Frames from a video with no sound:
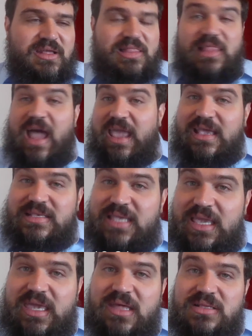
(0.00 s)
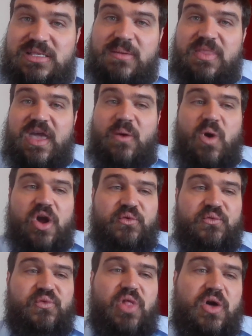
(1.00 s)
Like Ezekiel, some of that water
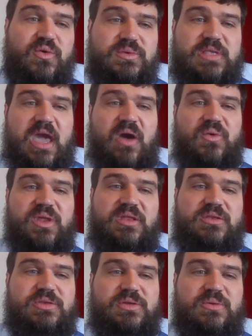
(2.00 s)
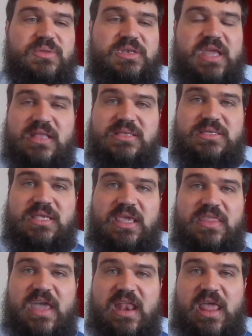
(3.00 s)
flows out into the Dead
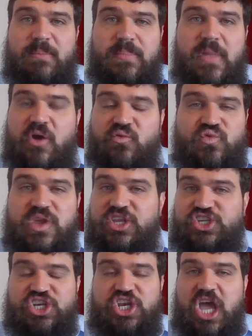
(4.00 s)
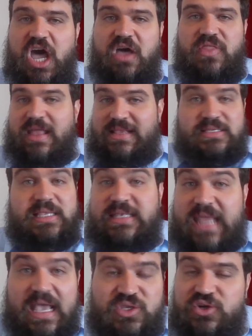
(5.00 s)
Sea that a region that it's a
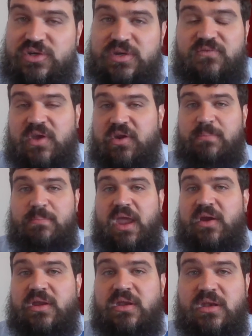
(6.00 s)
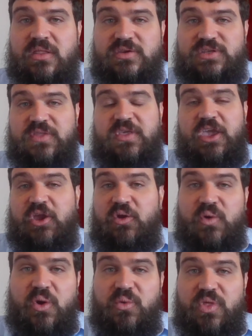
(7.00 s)
desert, very barren. There's nothing you can
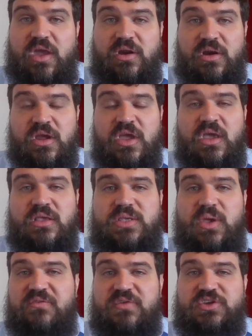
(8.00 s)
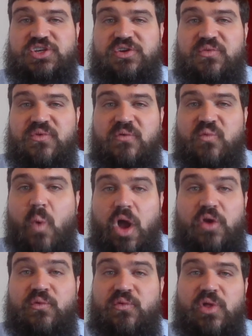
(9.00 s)
grow there. So a vision of
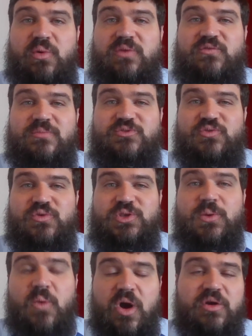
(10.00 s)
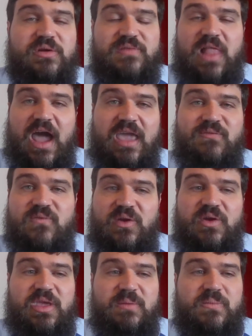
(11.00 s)
water flowing from Jerusalem, water of life,
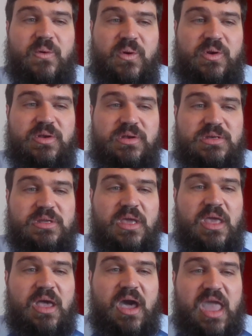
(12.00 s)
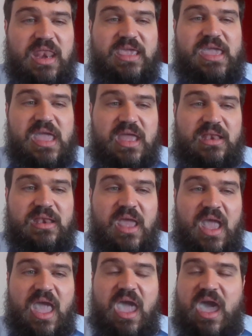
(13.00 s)
very important. And again,
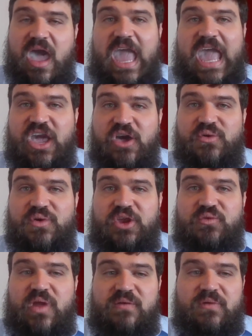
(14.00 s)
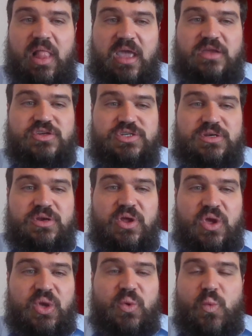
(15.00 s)
echoed in Revelation
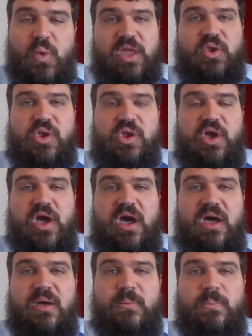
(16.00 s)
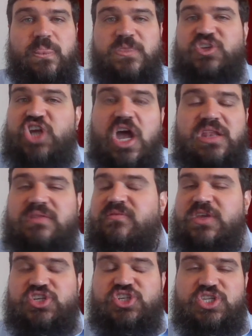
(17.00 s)
when John
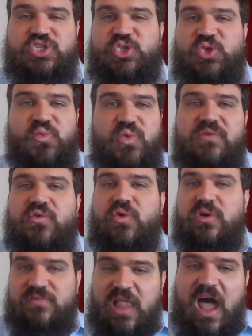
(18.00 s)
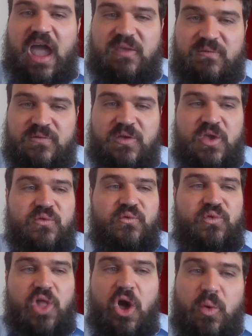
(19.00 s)
envisions the river of life
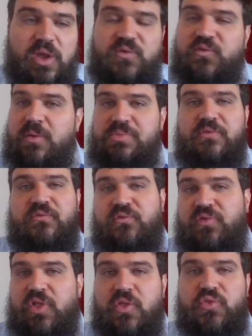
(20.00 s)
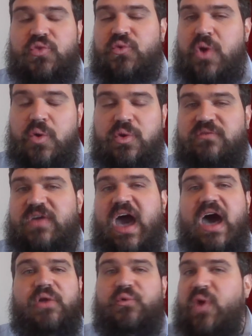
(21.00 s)
flowing from the throne of
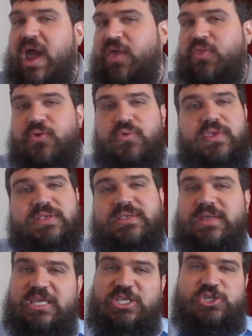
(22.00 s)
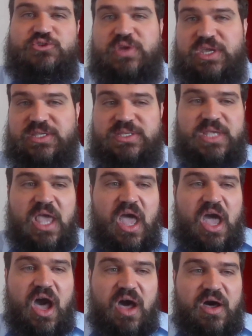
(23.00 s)
God right through the city streets
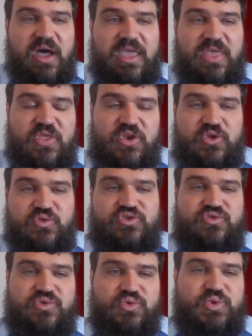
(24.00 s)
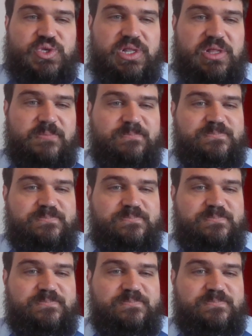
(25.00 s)
in the New Jerusalem.